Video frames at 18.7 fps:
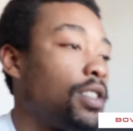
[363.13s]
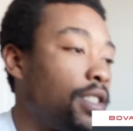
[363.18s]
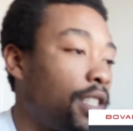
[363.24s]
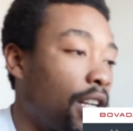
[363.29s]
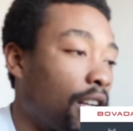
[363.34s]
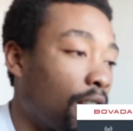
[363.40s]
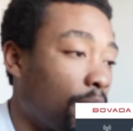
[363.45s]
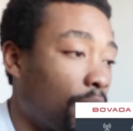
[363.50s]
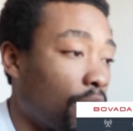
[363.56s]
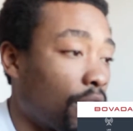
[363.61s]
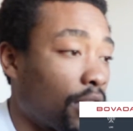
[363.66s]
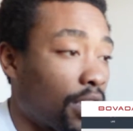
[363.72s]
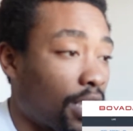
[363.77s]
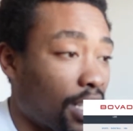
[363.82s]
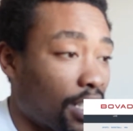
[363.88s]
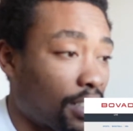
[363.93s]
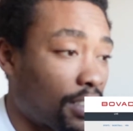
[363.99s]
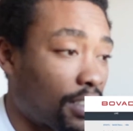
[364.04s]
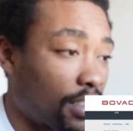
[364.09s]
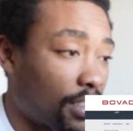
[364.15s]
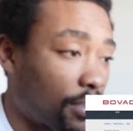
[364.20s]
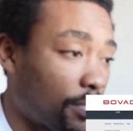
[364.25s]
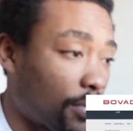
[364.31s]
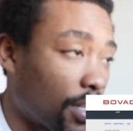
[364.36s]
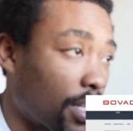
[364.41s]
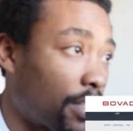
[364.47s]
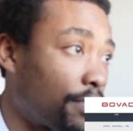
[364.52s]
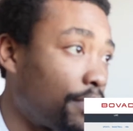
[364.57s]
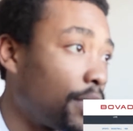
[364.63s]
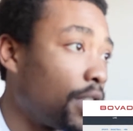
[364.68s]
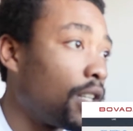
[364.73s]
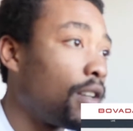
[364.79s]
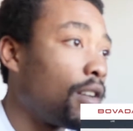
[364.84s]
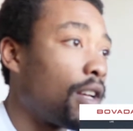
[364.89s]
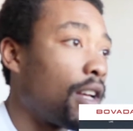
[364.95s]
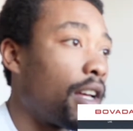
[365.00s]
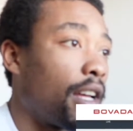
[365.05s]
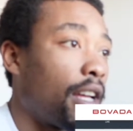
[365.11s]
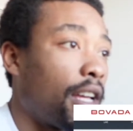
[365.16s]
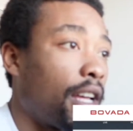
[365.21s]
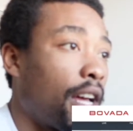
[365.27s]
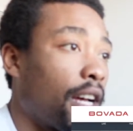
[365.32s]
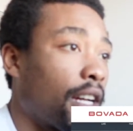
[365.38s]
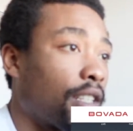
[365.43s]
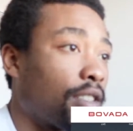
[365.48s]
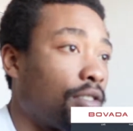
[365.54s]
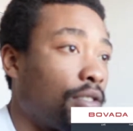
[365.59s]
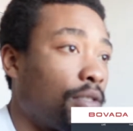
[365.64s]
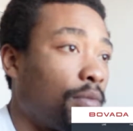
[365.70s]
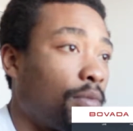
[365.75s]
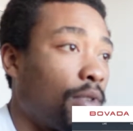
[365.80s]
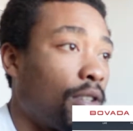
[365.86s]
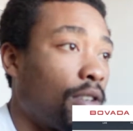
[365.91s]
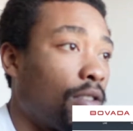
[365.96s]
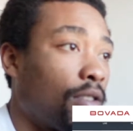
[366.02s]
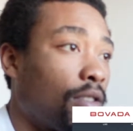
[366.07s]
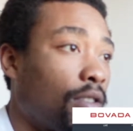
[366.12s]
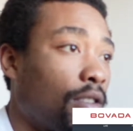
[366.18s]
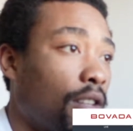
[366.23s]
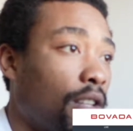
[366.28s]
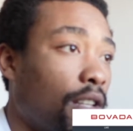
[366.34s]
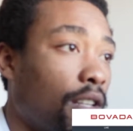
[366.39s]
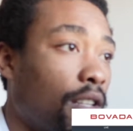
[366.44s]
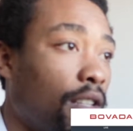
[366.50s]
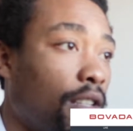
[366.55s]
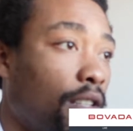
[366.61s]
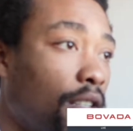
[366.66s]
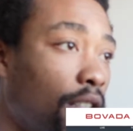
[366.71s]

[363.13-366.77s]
terrible against the spread. Actually, what are they?